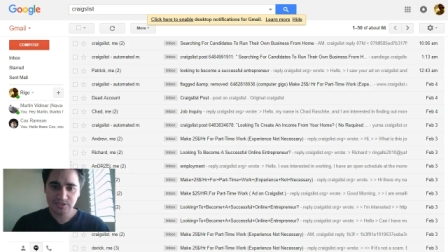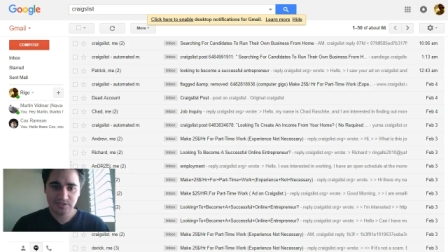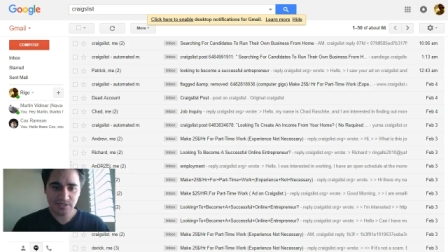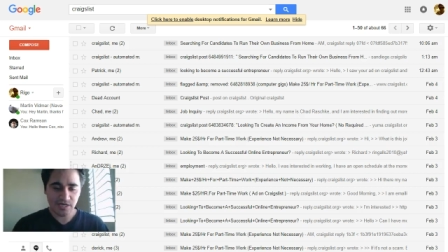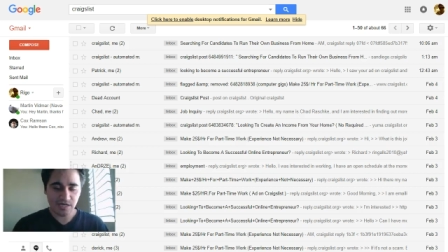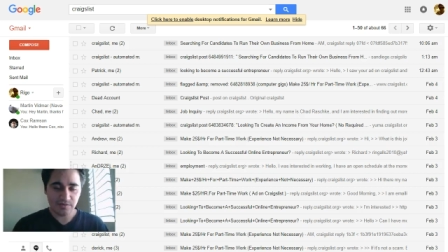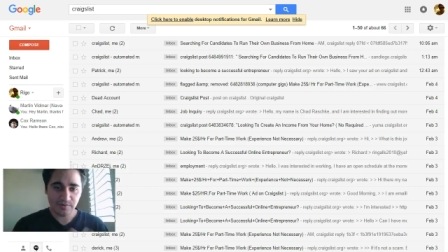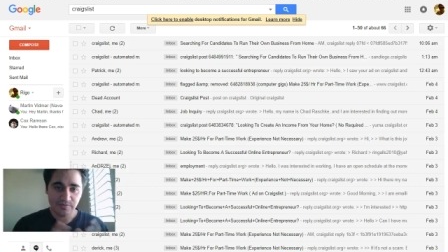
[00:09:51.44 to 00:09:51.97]

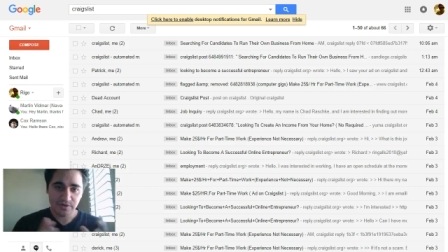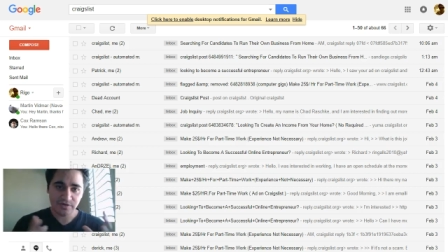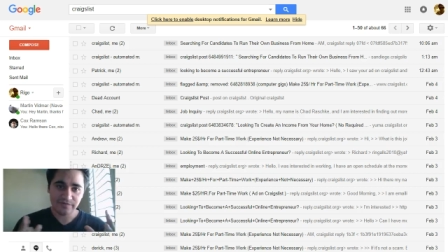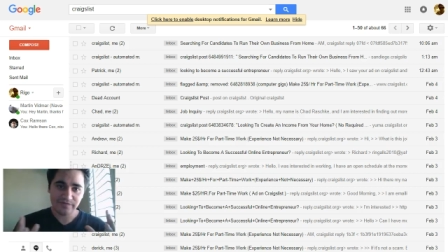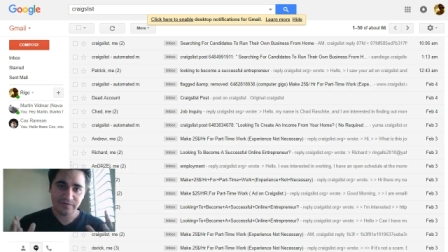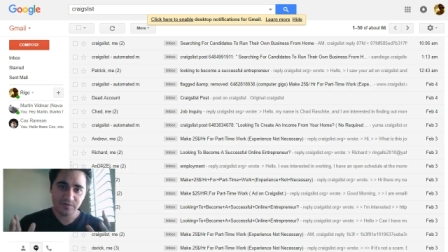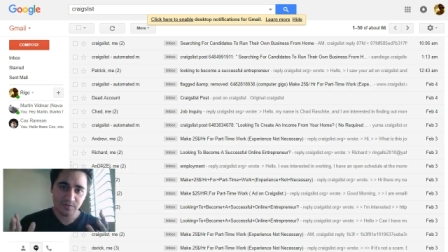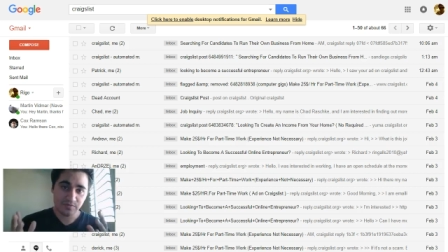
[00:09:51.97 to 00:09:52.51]
I'm a part of
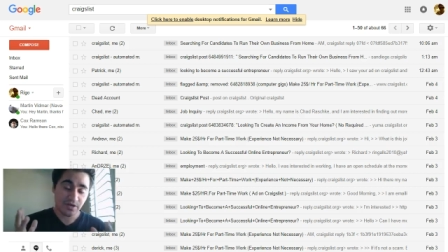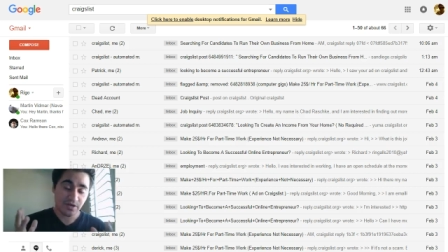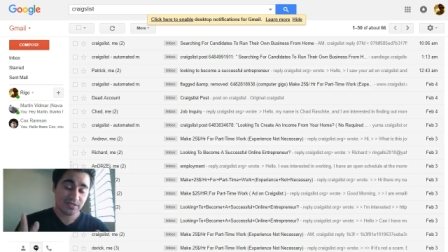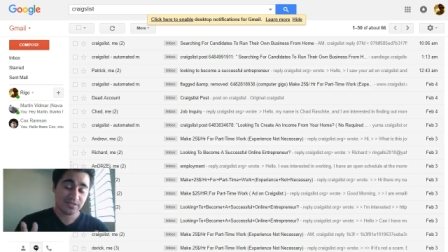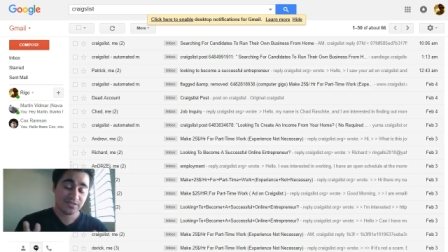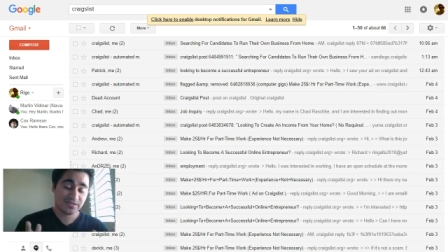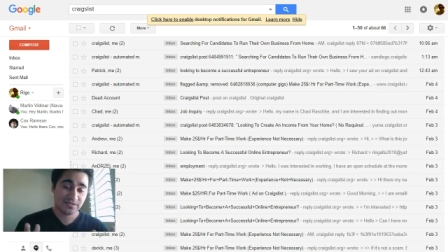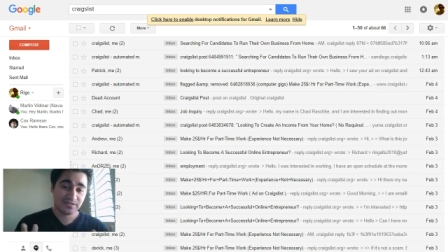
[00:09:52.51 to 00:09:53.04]
email
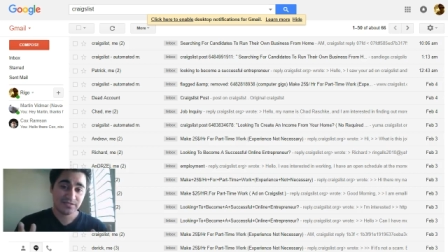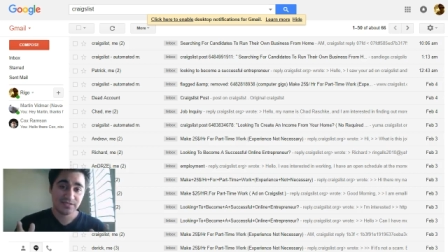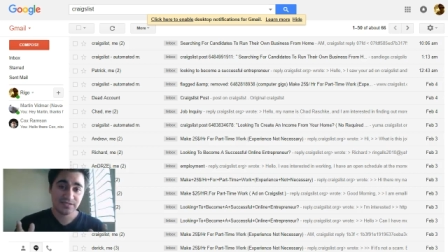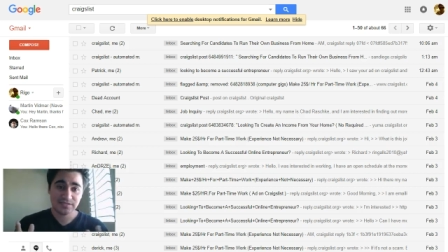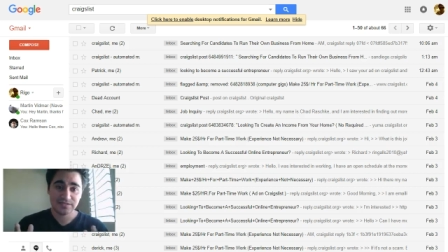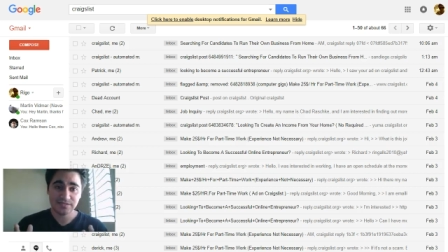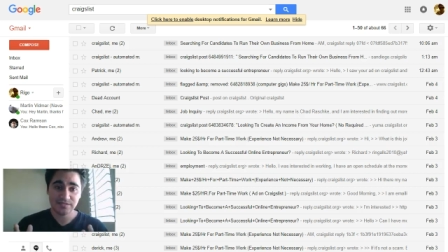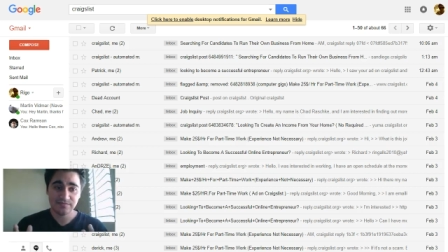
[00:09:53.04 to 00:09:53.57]
processing
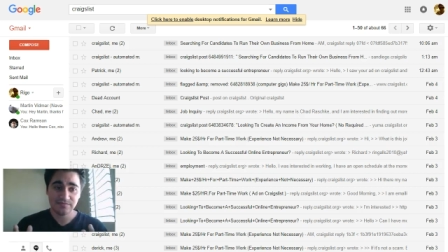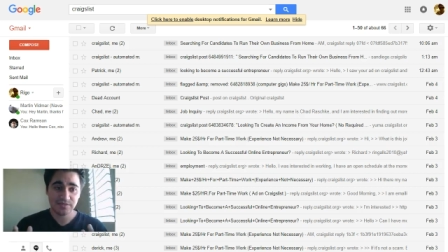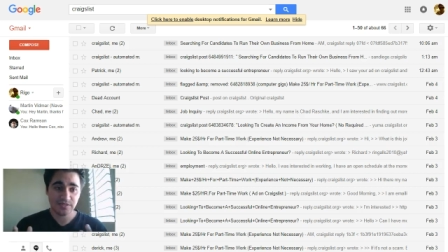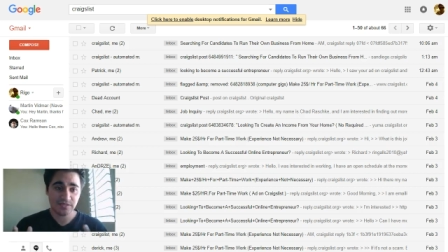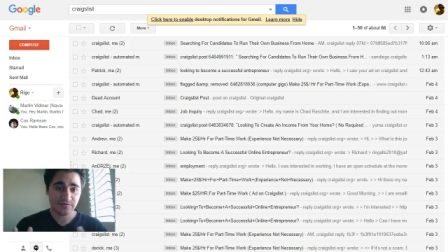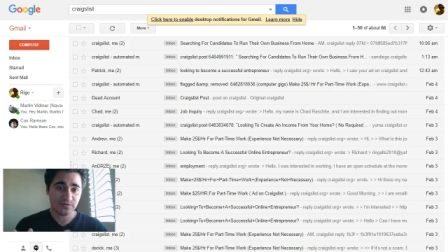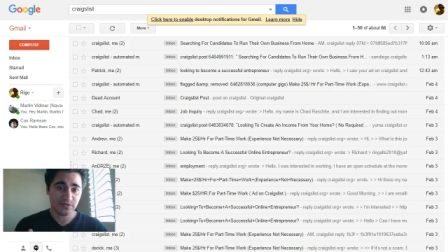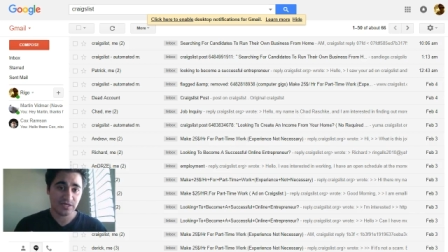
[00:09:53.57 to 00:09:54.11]
system.
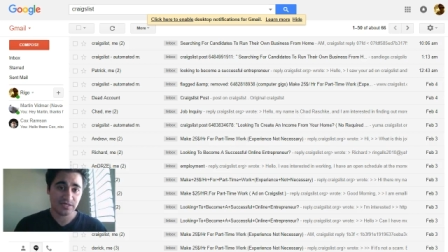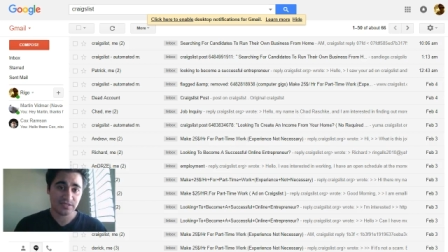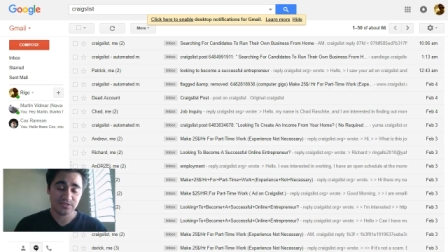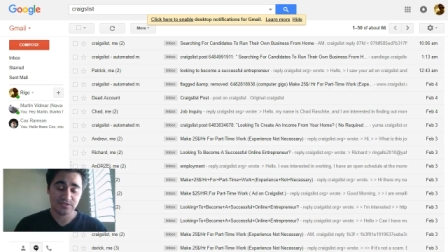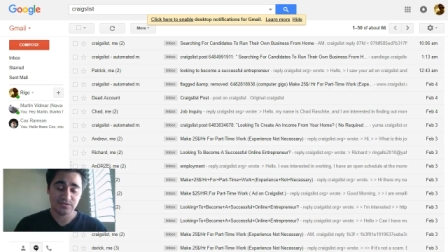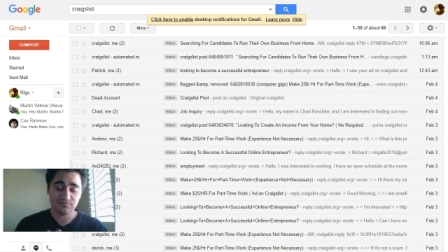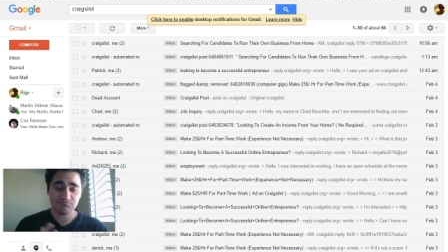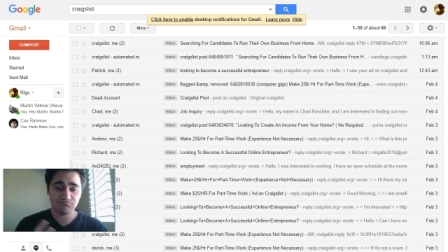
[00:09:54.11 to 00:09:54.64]
If you guys
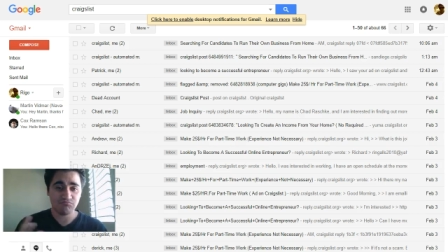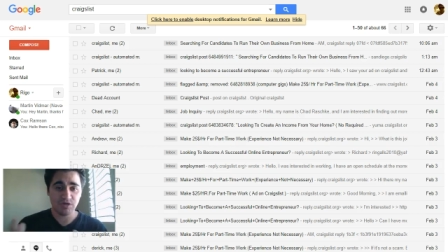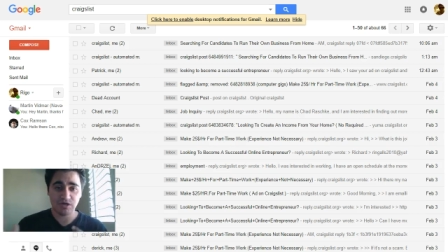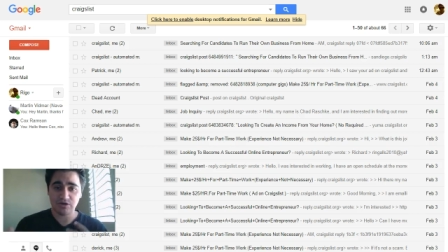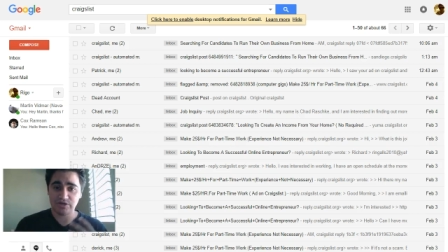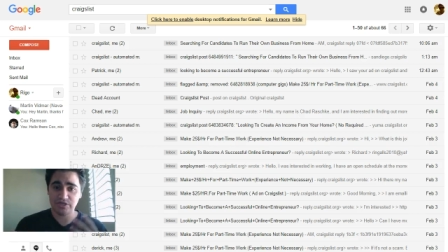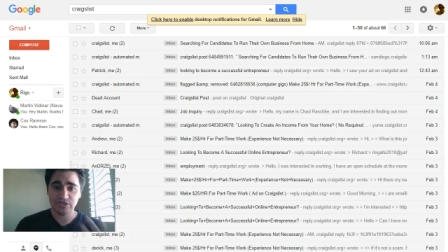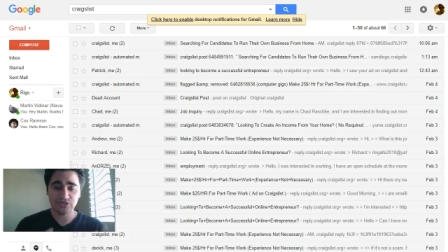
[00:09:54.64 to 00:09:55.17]

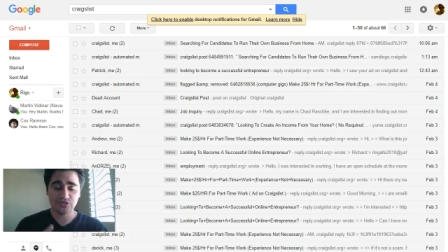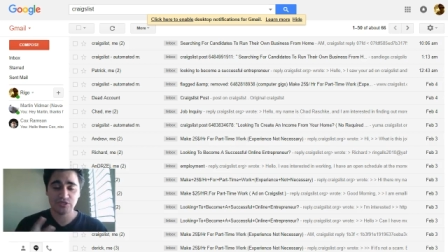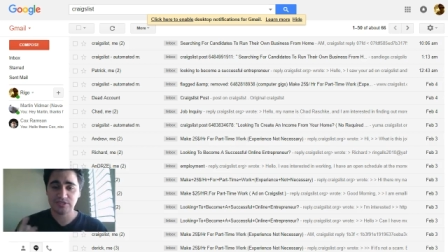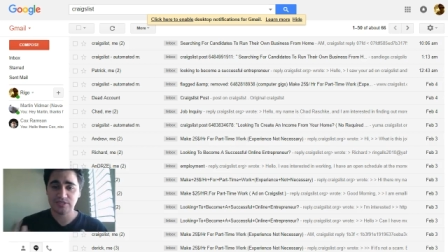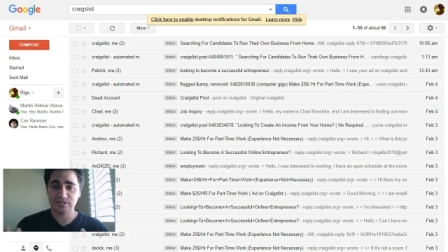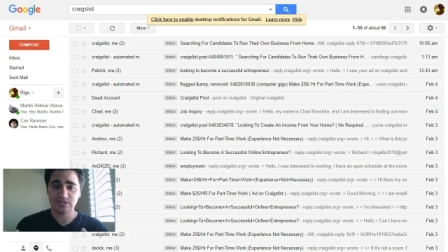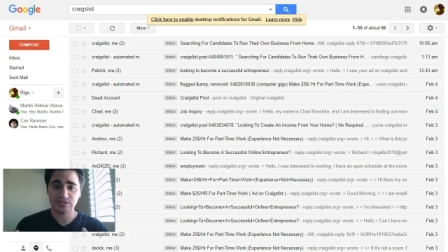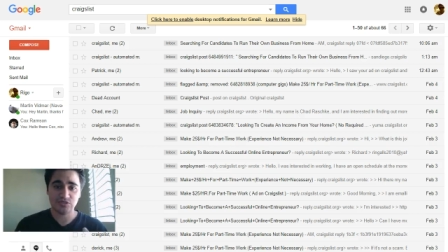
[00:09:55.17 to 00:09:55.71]
are
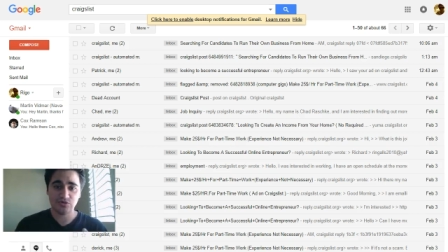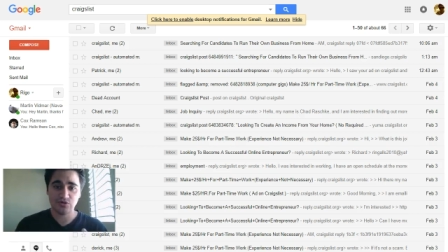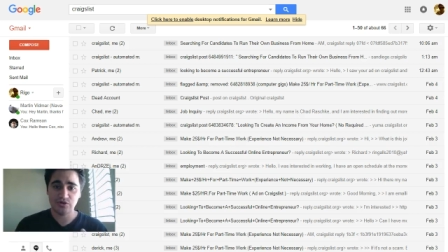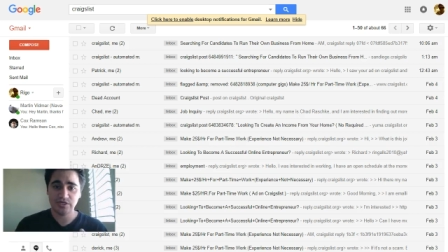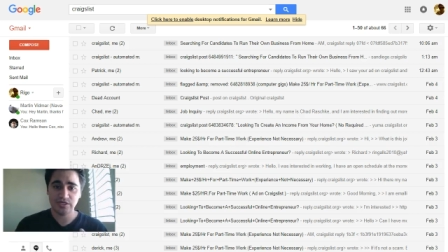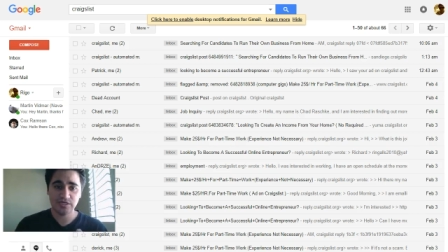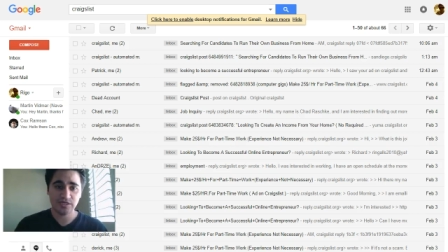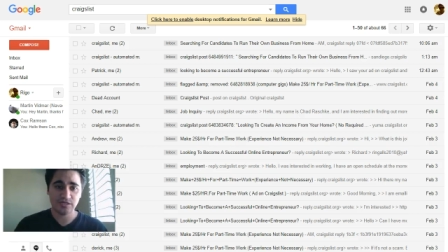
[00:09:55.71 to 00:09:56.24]
interested in
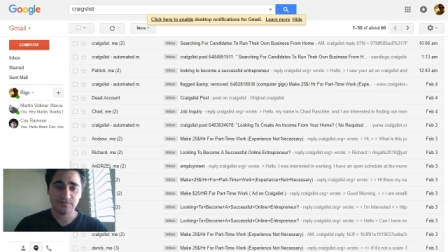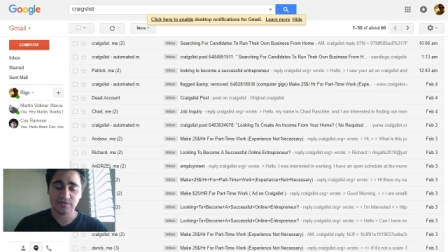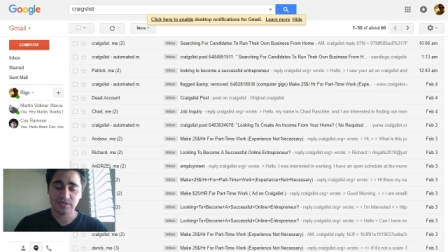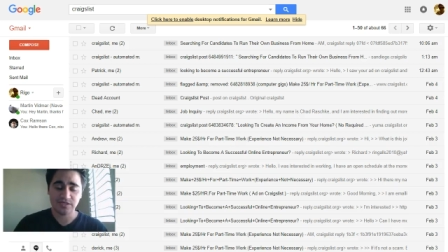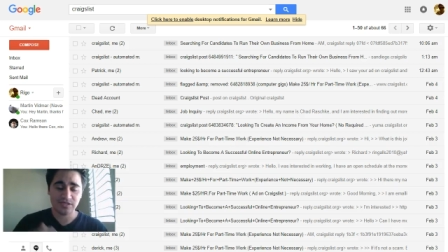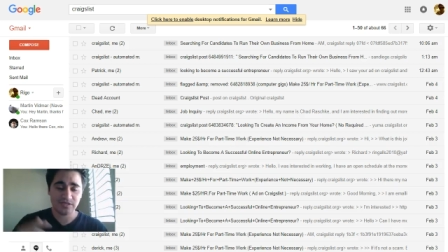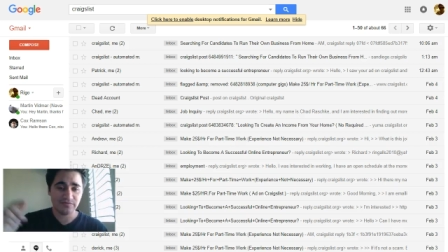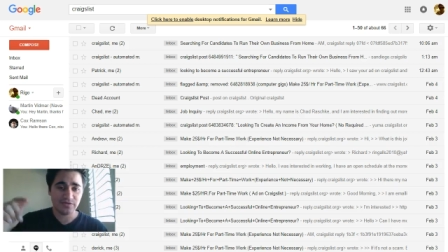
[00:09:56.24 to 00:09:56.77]
joining, I'm going
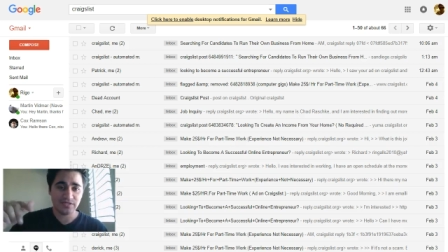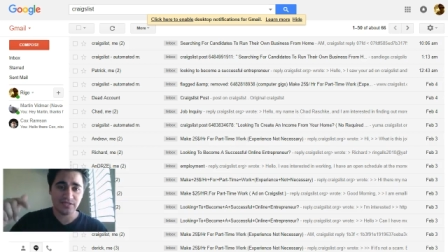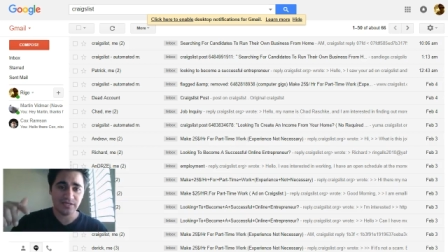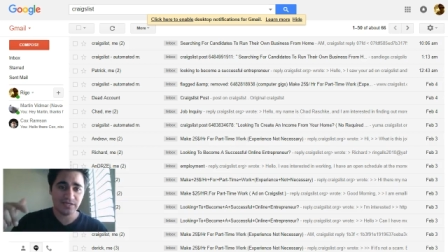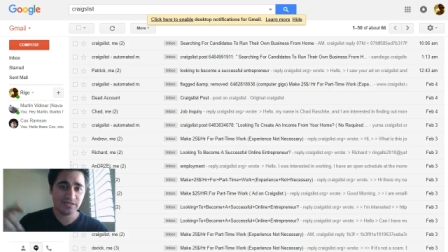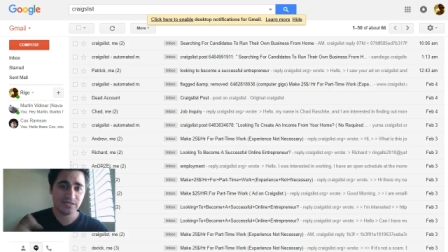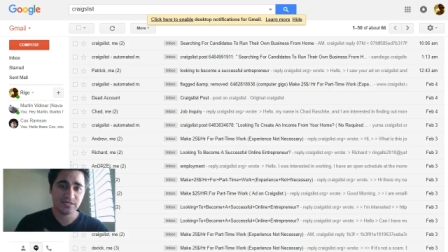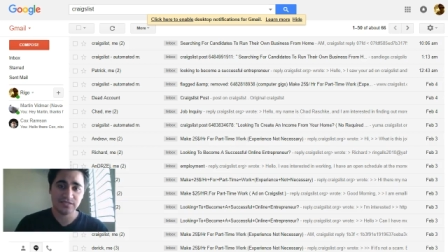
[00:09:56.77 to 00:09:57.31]
to leave a
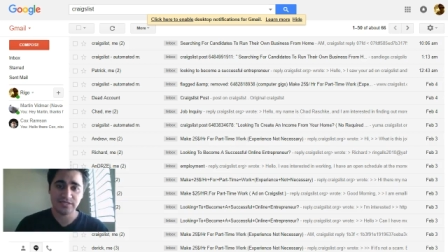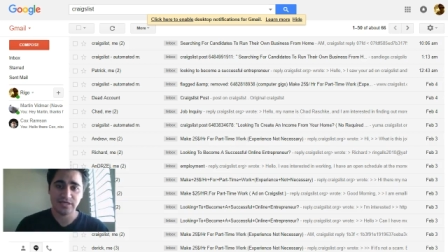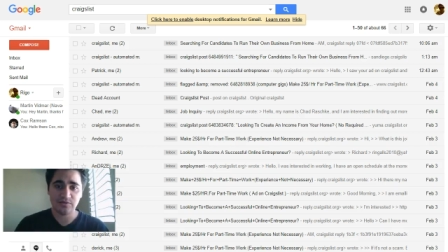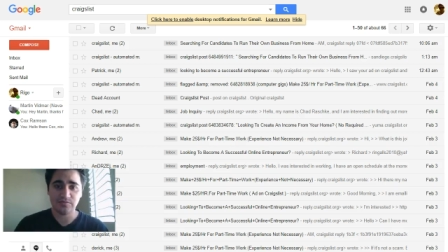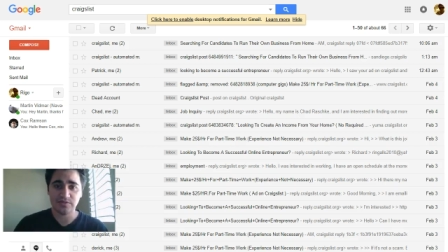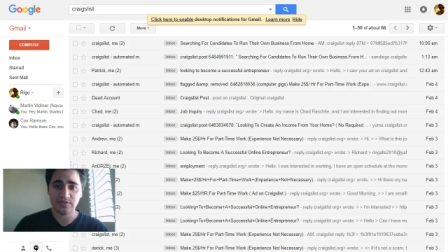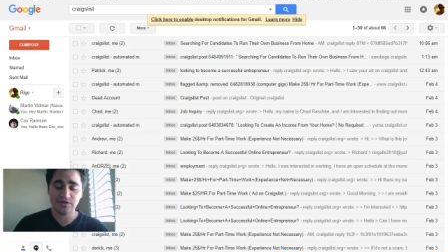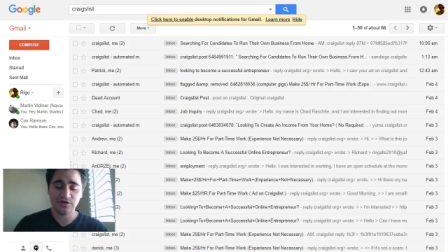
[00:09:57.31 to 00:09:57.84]
link down
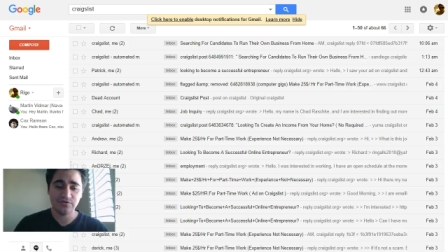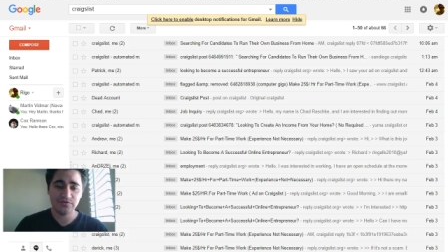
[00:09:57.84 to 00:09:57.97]
below.